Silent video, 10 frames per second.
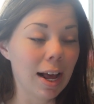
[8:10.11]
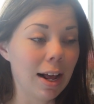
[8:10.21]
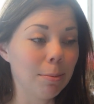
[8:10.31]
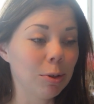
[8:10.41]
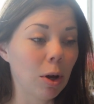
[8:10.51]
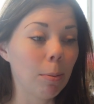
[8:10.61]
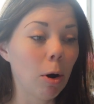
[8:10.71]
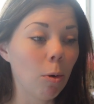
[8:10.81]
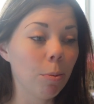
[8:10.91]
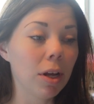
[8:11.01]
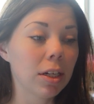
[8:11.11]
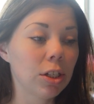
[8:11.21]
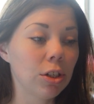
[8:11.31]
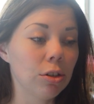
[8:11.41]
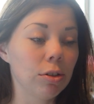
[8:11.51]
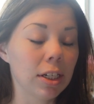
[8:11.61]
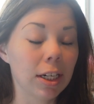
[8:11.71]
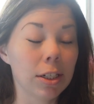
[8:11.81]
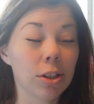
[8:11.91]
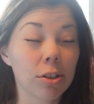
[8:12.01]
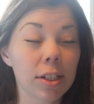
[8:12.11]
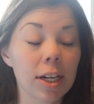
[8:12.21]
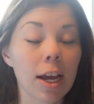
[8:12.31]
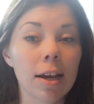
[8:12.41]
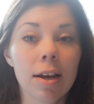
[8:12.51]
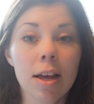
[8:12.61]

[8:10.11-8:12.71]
Um, so I'm hoping to, today's Thursday,